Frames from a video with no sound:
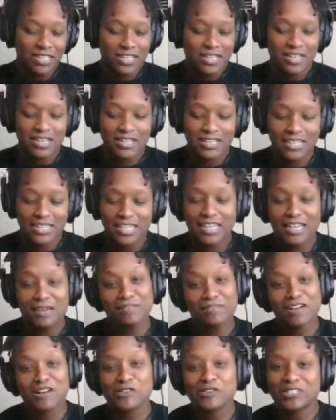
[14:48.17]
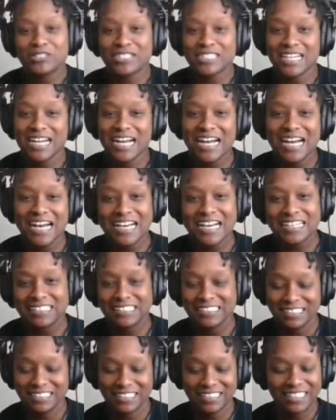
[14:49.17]
Again, I'm Coach Ty,
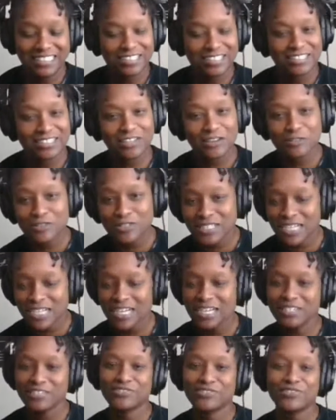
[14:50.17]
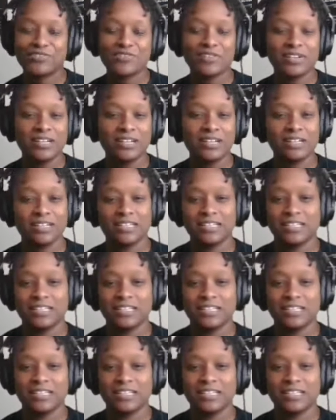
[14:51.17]
and this is Coach Ty's Corner.